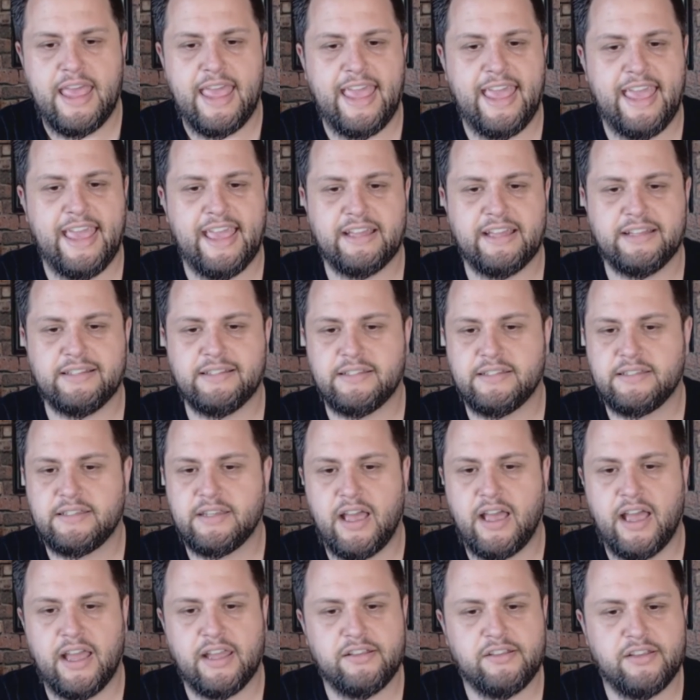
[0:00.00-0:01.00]
and
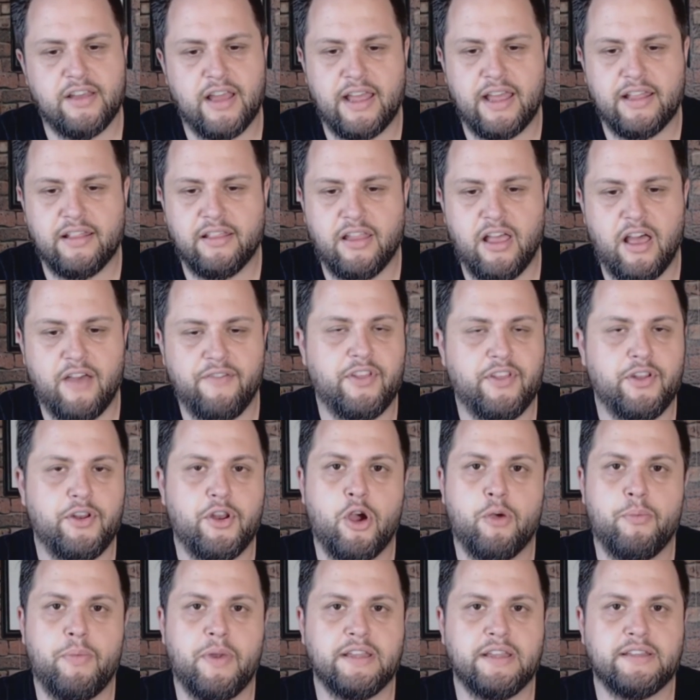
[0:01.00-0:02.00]
I love the
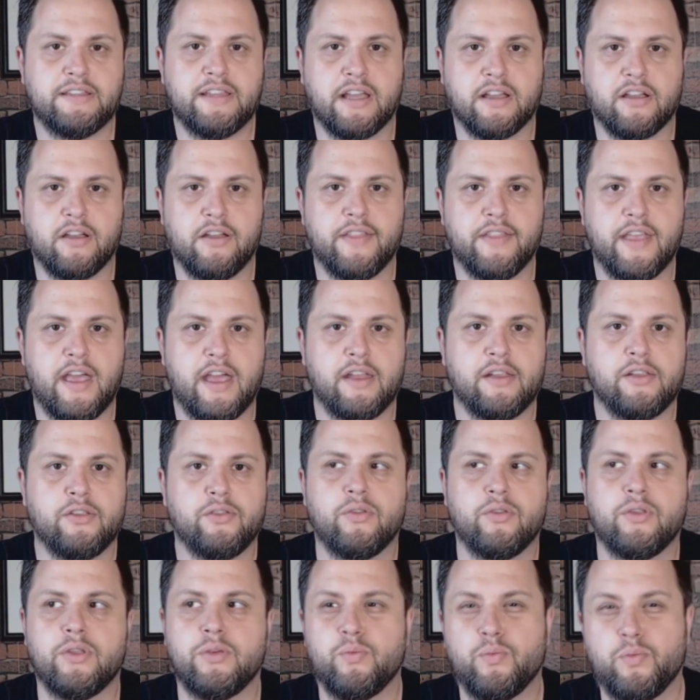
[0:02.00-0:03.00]
Nobody tech on that.
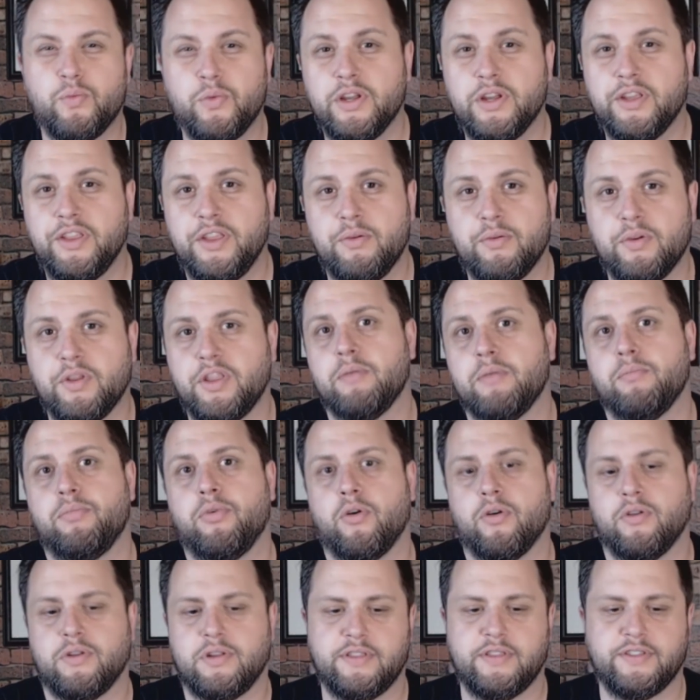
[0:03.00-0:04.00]
Really, really
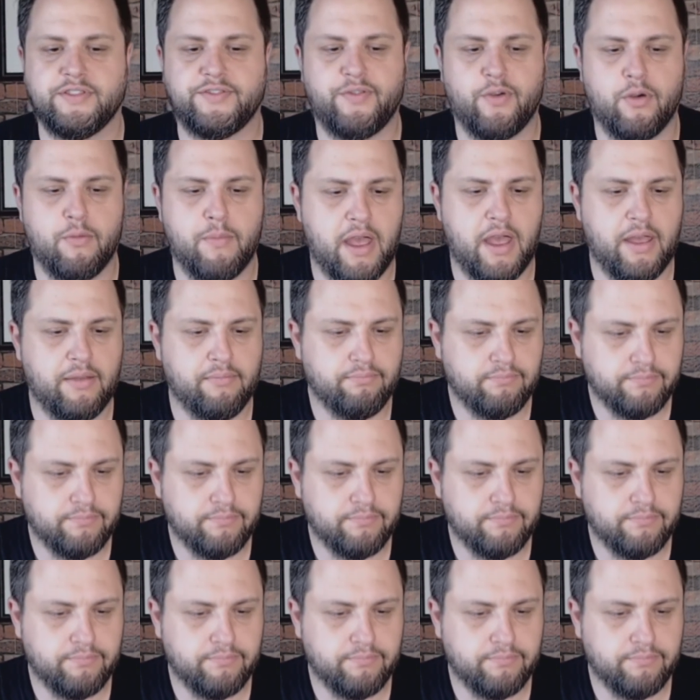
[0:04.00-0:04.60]
important in this format.